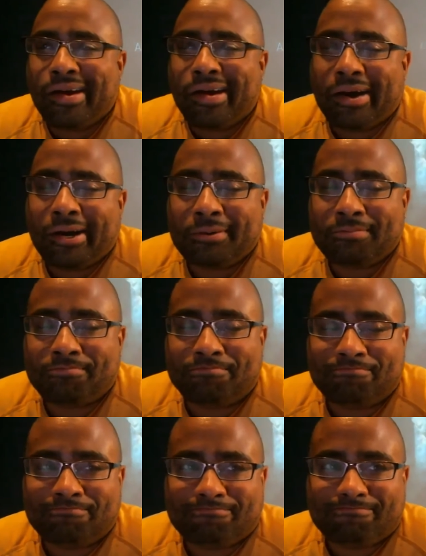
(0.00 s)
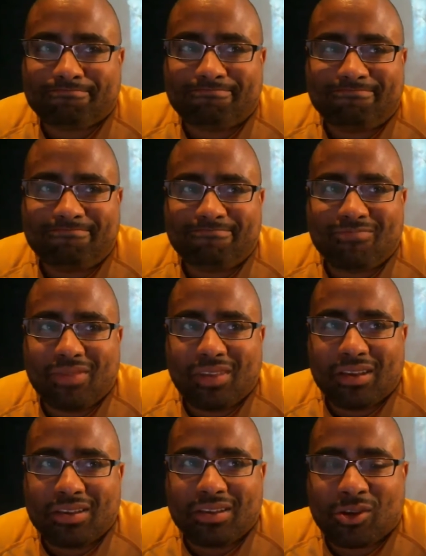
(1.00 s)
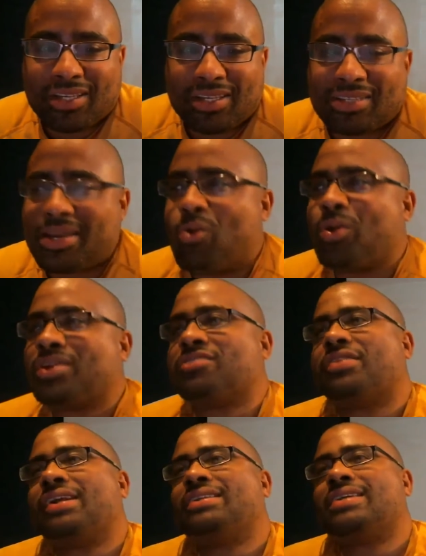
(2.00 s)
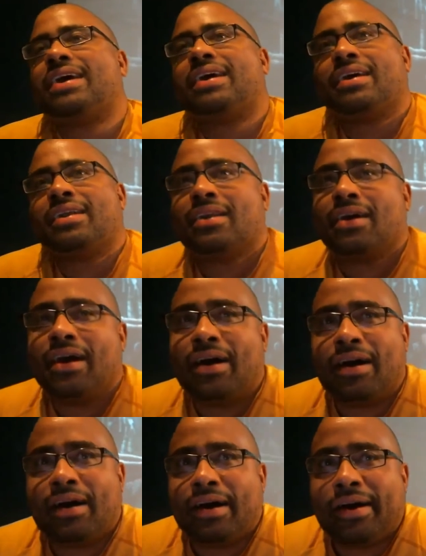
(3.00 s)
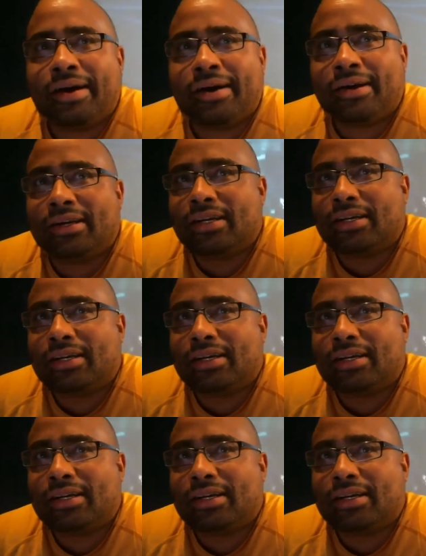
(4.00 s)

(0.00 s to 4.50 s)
So since that one is already taken, I